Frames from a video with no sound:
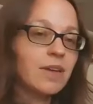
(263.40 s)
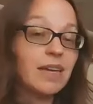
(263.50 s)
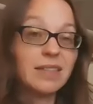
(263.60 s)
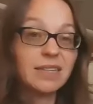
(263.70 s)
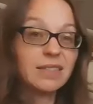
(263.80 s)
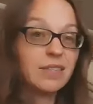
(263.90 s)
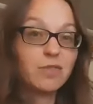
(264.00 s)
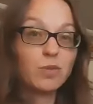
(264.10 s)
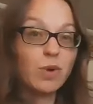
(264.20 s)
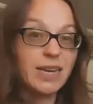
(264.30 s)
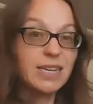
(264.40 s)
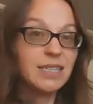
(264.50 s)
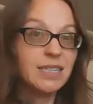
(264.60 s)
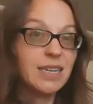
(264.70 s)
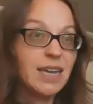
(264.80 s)
that's it for writing
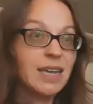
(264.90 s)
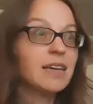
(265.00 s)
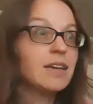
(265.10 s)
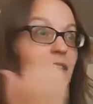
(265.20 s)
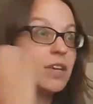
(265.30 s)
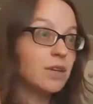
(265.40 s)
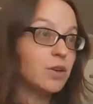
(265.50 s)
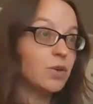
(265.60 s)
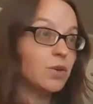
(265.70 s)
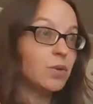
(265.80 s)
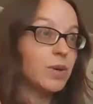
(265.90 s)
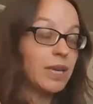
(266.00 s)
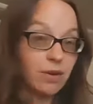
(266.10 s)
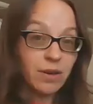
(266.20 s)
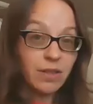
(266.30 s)
today. You
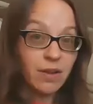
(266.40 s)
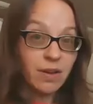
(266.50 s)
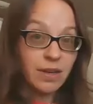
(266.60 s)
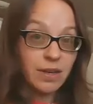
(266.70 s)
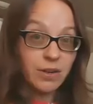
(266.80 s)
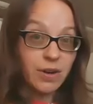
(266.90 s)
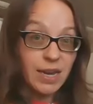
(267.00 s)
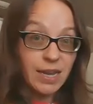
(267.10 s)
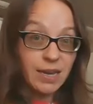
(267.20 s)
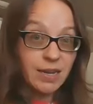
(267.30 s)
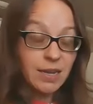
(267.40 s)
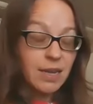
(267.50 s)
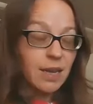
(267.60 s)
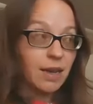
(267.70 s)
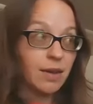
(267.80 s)
hear a thought in your head.
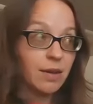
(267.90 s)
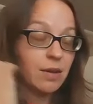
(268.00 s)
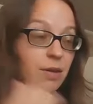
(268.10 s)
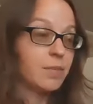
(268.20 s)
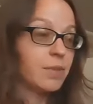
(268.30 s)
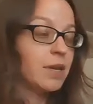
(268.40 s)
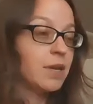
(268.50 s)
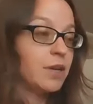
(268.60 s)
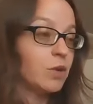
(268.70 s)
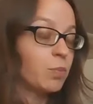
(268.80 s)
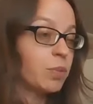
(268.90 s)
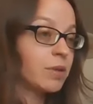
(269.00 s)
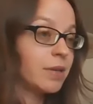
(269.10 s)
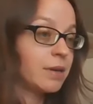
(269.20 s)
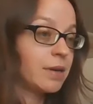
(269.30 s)
Um, you
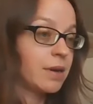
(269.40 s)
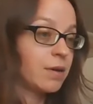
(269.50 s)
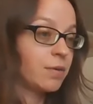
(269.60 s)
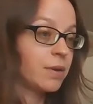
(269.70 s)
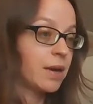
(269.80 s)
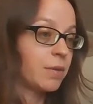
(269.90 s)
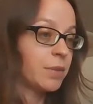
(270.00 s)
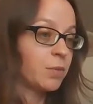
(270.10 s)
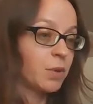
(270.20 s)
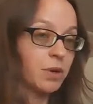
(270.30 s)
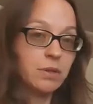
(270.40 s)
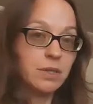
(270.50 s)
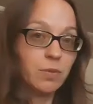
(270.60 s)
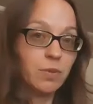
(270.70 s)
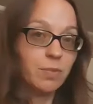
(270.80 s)
plan out how many
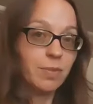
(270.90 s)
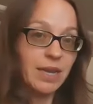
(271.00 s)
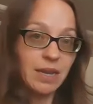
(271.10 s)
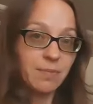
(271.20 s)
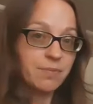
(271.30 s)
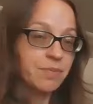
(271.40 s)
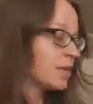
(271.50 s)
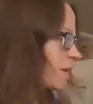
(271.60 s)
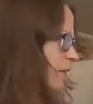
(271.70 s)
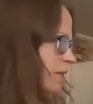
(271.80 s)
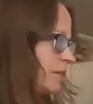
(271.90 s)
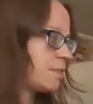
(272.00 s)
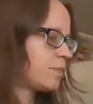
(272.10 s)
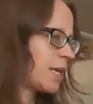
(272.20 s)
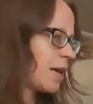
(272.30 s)
words it will be, kind of
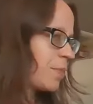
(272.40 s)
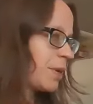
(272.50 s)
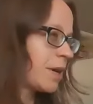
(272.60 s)
tap it